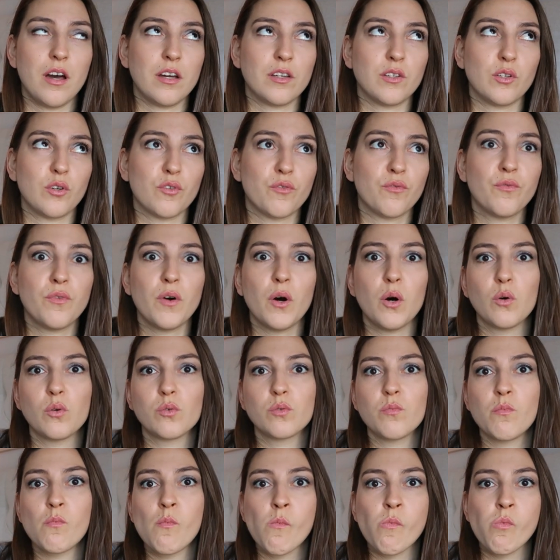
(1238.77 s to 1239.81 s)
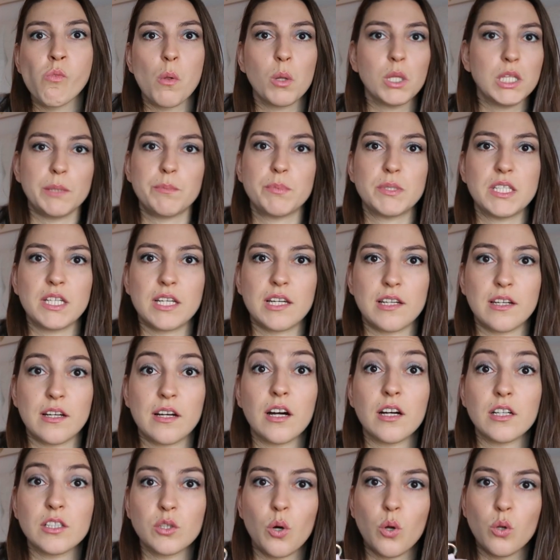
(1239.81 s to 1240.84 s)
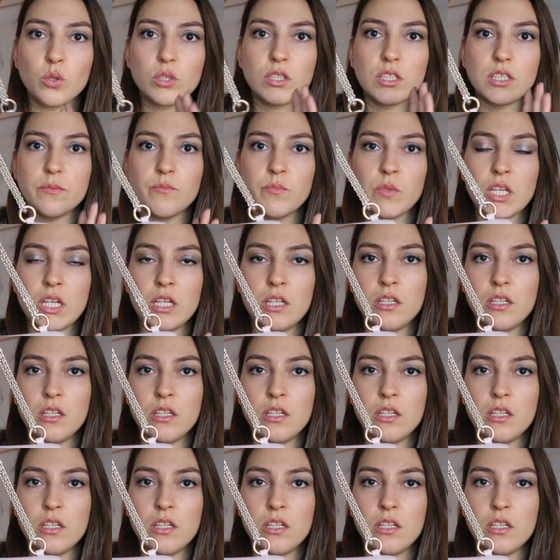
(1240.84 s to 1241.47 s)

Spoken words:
your phone, lipstick, and a card holder.